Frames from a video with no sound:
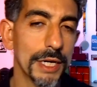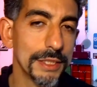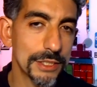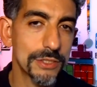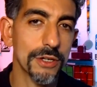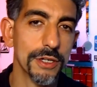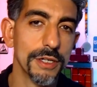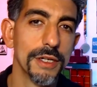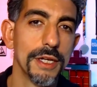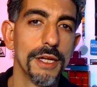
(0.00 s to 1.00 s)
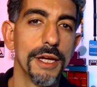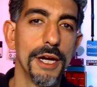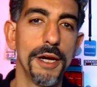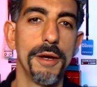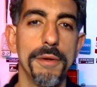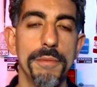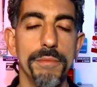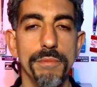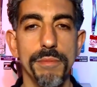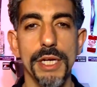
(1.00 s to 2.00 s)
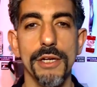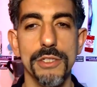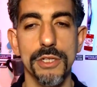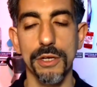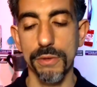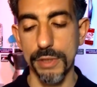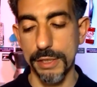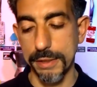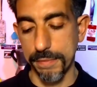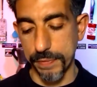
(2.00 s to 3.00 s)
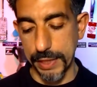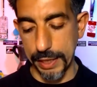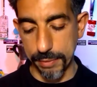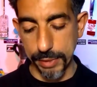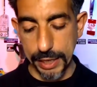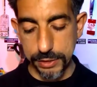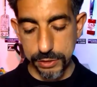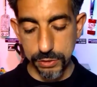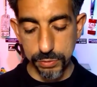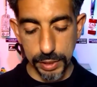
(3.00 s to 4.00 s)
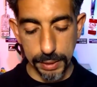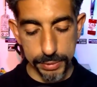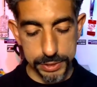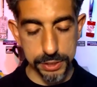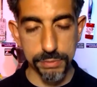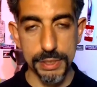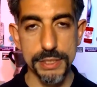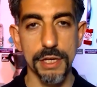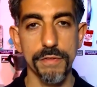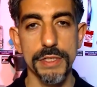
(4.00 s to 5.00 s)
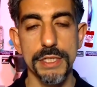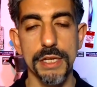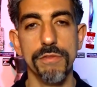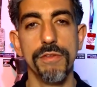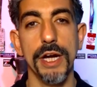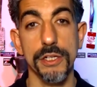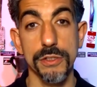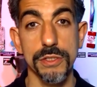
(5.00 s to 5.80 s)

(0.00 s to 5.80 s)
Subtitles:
I did start it many years ago. But I do position myself as a fractional